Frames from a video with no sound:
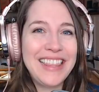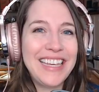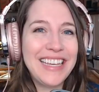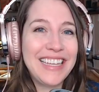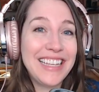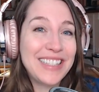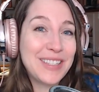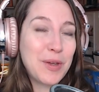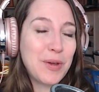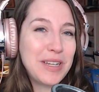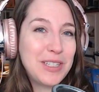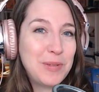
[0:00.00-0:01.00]
think it's
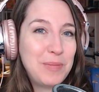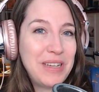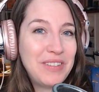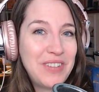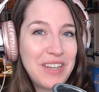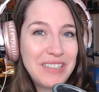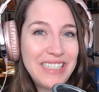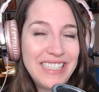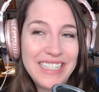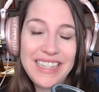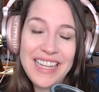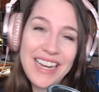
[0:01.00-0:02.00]
going to be very
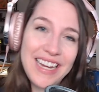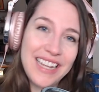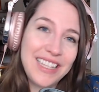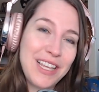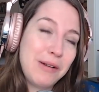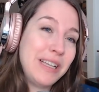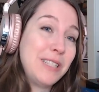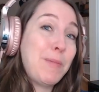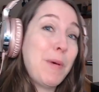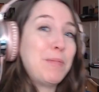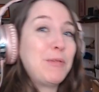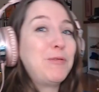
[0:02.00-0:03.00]
titillating, Lois.
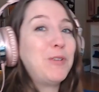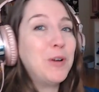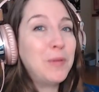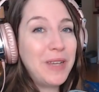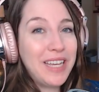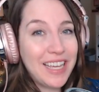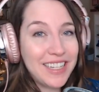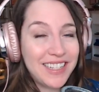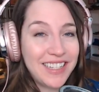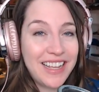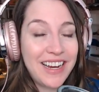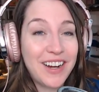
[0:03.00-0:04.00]
But before we get
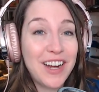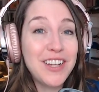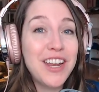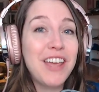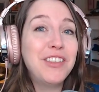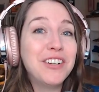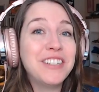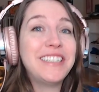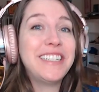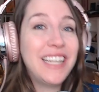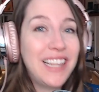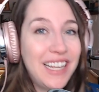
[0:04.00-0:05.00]
to there, another
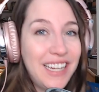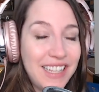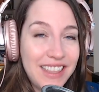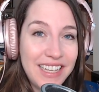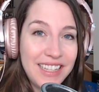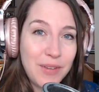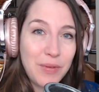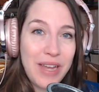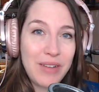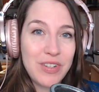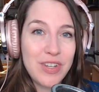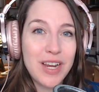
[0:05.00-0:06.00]
titillating thing that we
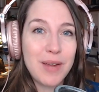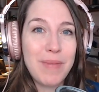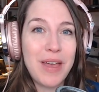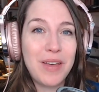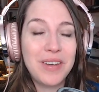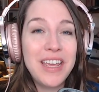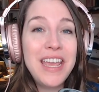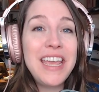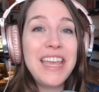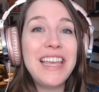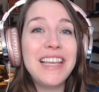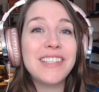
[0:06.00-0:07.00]
have to talk about
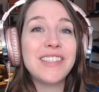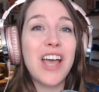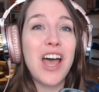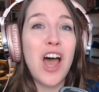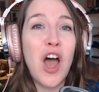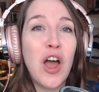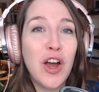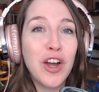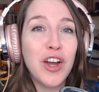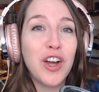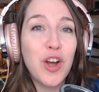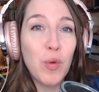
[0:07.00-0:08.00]
is
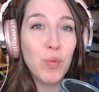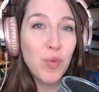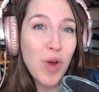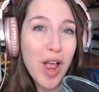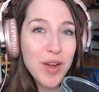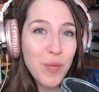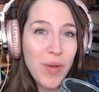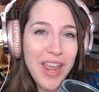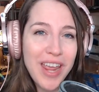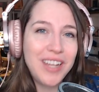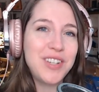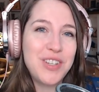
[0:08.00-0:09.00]
our
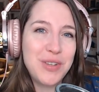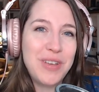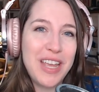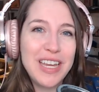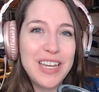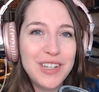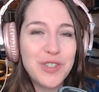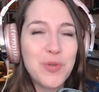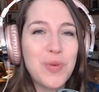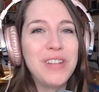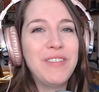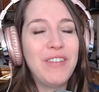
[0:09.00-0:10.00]
runway to getting
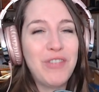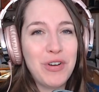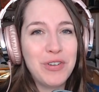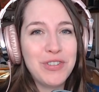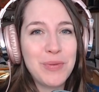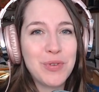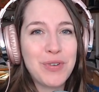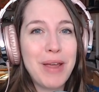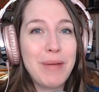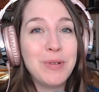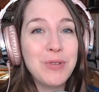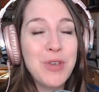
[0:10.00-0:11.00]
twenty-five hundred
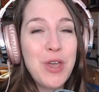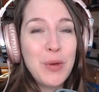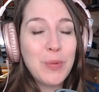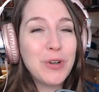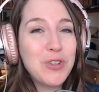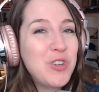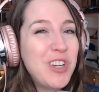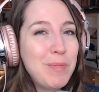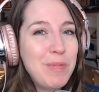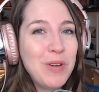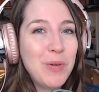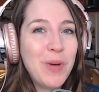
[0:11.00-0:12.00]
subscribers. We're
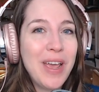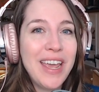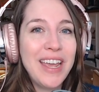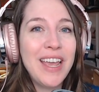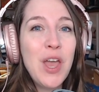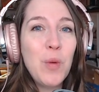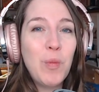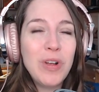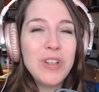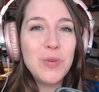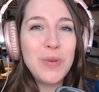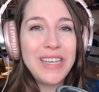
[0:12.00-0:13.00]
chipping away.
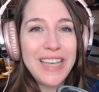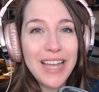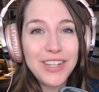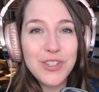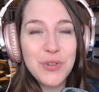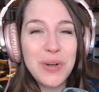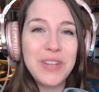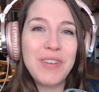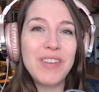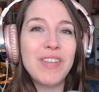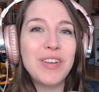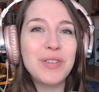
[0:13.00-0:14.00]
Once we get to
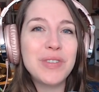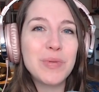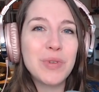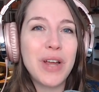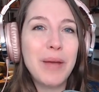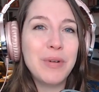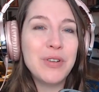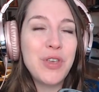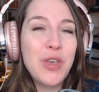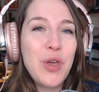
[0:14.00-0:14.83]
twenty-five hundred subscribers,